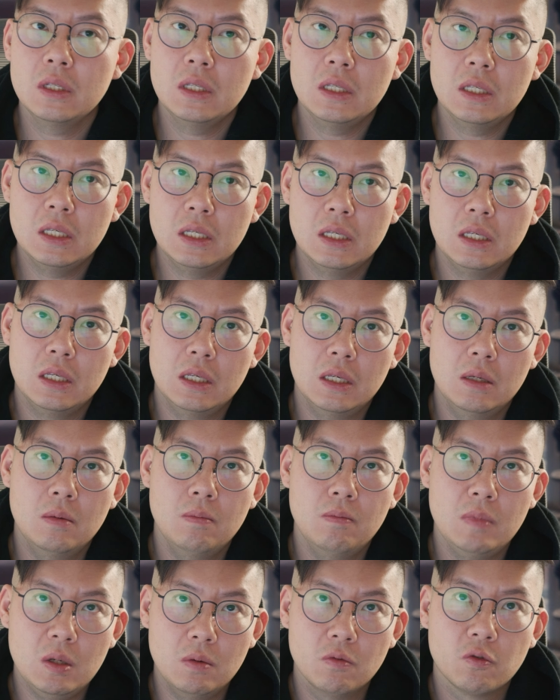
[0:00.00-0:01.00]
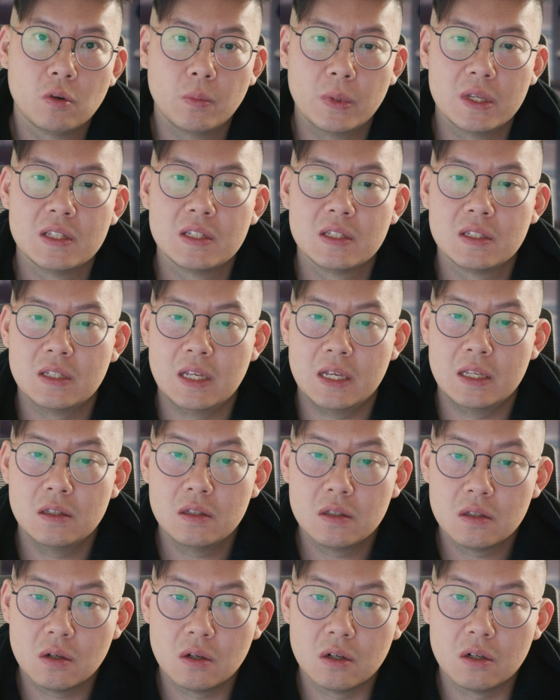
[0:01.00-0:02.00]
the medium format
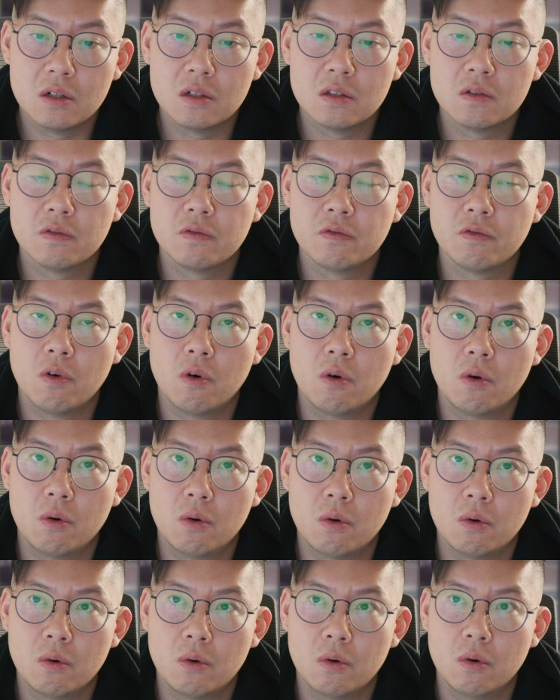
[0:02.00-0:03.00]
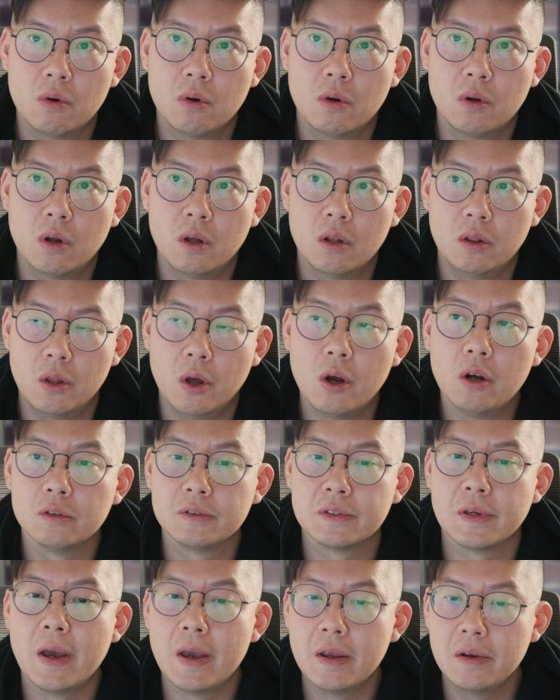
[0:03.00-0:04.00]
sensors for a long
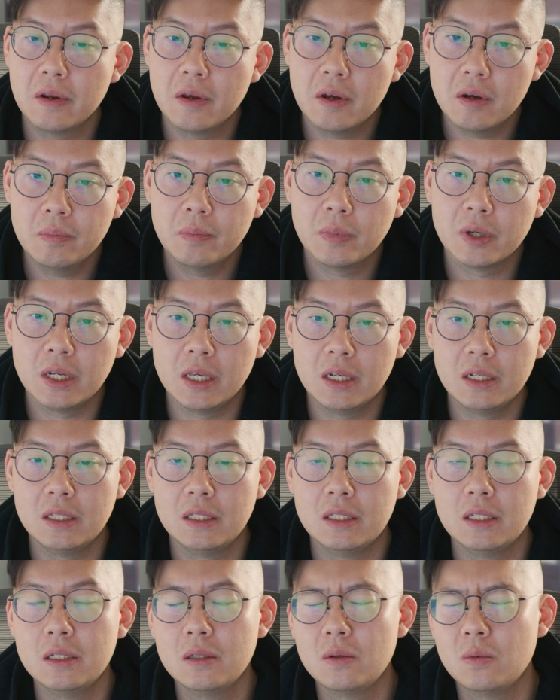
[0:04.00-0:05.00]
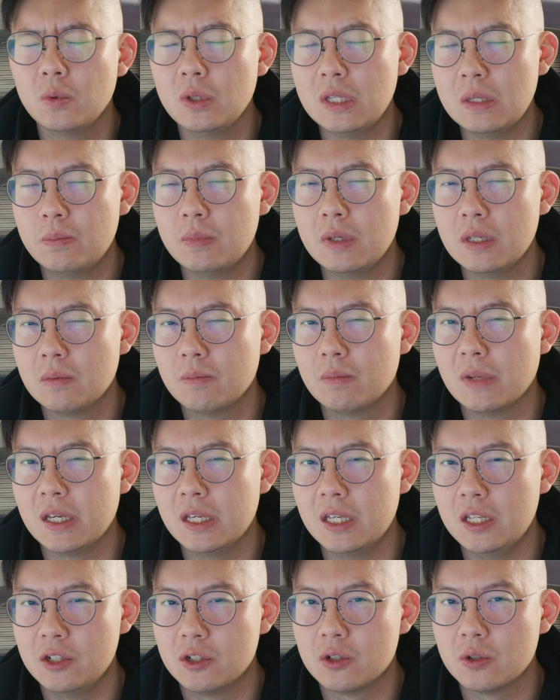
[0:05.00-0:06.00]
time now, but it didn't really pique my
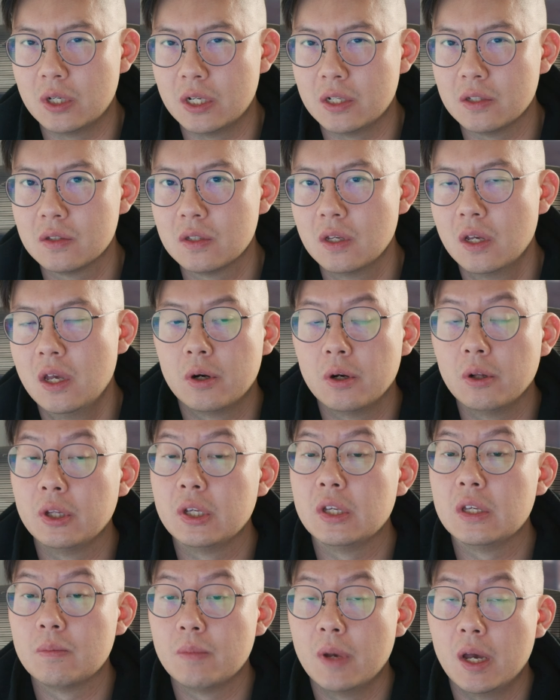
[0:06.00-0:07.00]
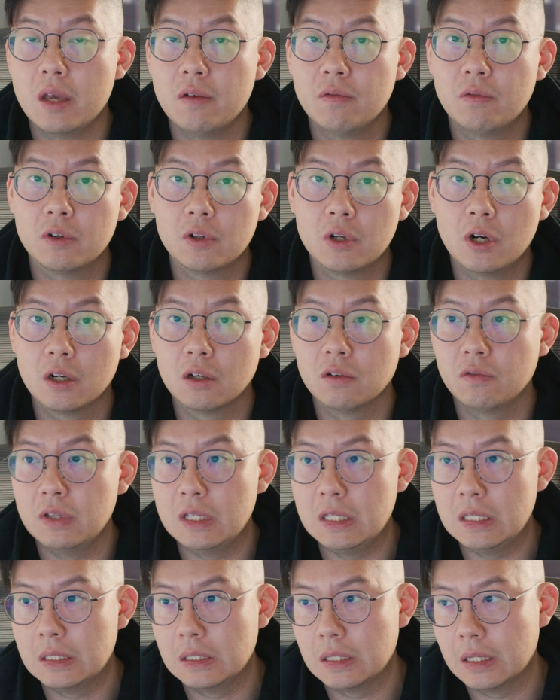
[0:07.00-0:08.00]
interest early in my
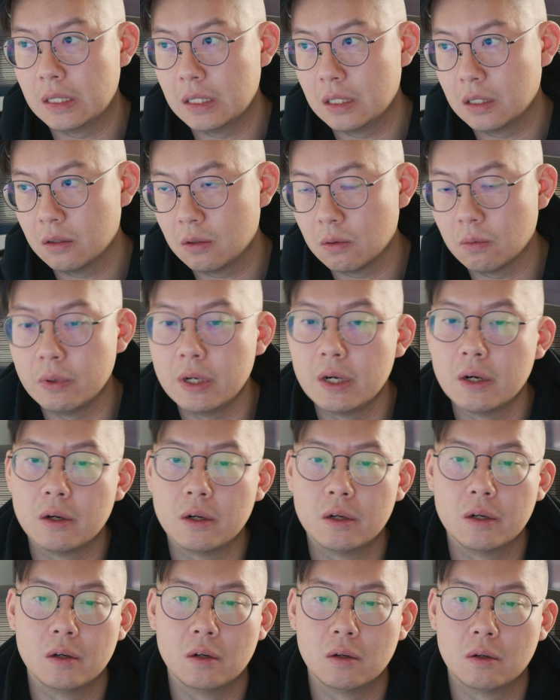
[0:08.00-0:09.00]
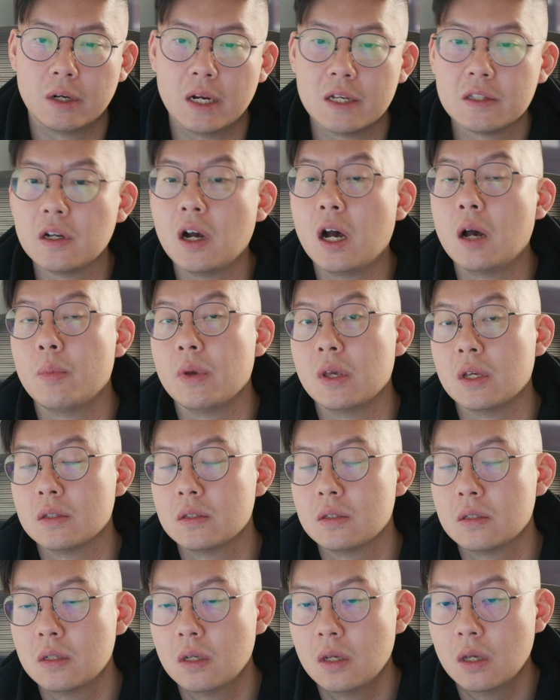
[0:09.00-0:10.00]
photography career or as a
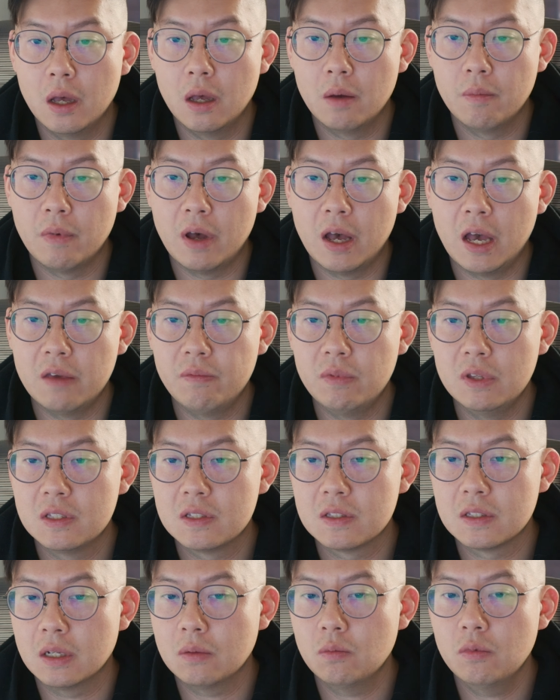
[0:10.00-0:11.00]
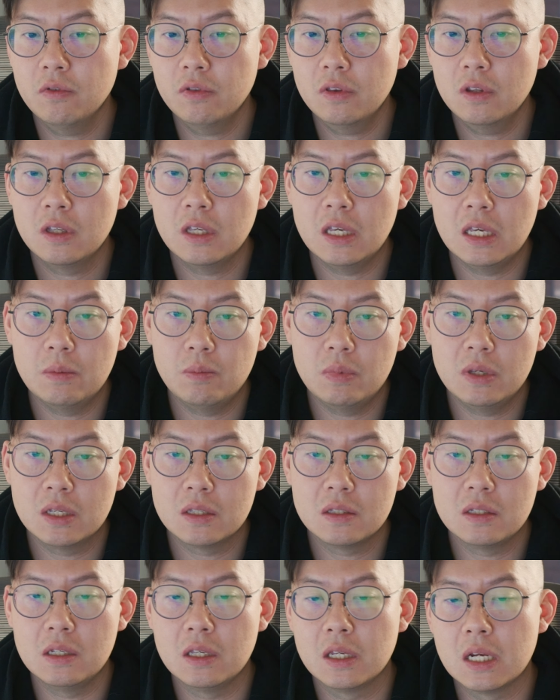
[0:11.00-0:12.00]
hobbyist. I've been stuck with the
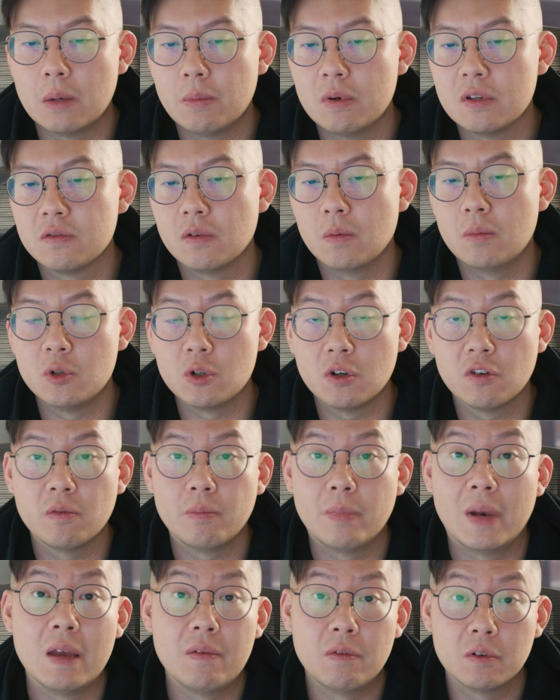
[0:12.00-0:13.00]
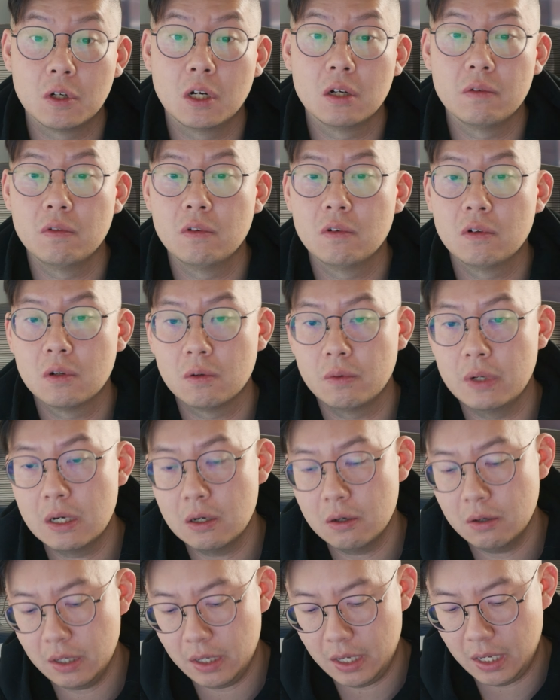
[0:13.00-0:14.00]
APS-C cameras for the majority of my photography career